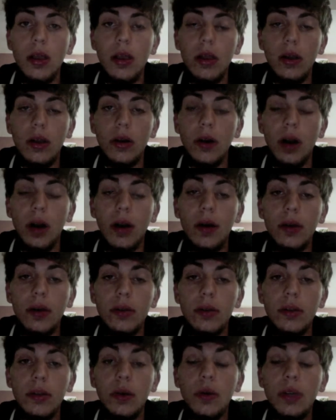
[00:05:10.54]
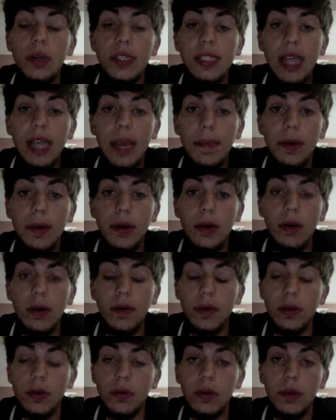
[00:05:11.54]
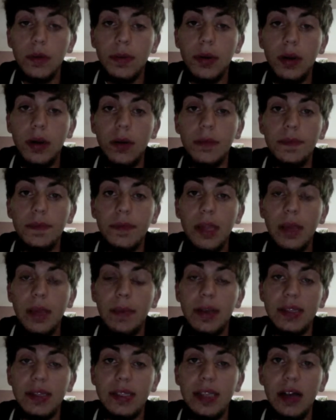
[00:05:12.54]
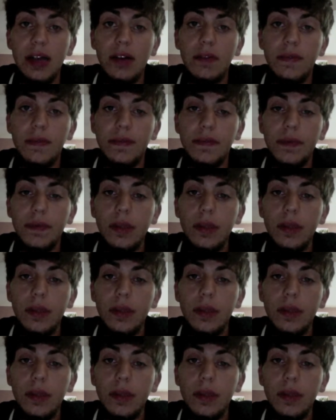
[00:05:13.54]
Hookah Sniper over on Hookah Pro and myself,